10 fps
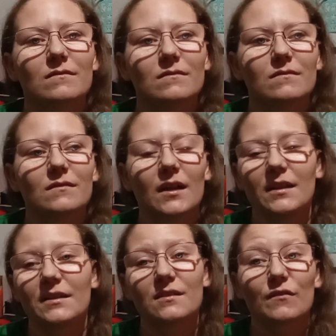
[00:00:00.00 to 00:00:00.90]
at
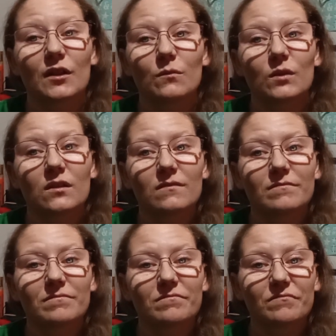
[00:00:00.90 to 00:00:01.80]
least a fun one.
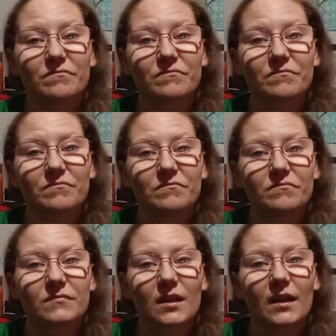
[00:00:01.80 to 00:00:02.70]

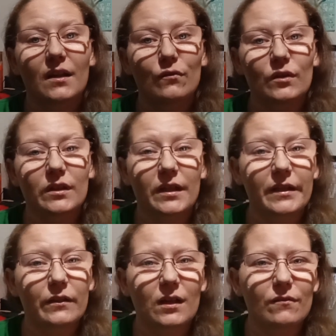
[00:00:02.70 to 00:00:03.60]
Every day you
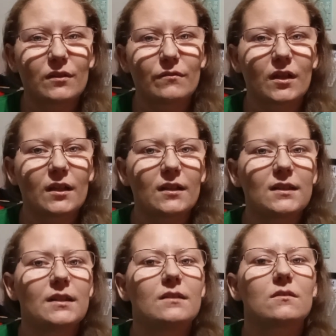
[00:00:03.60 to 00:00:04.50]
have to find at
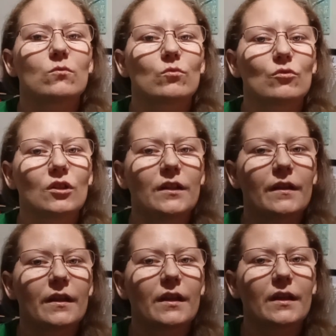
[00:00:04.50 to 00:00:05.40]
least one
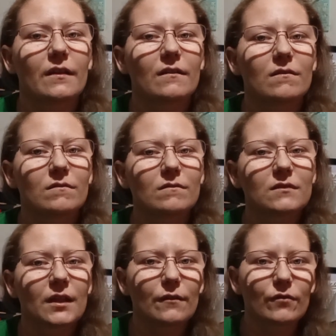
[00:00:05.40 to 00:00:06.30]
thing to
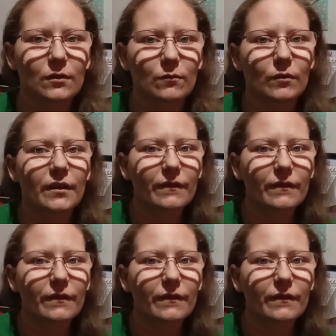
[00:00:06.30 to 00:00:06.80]
have fun with.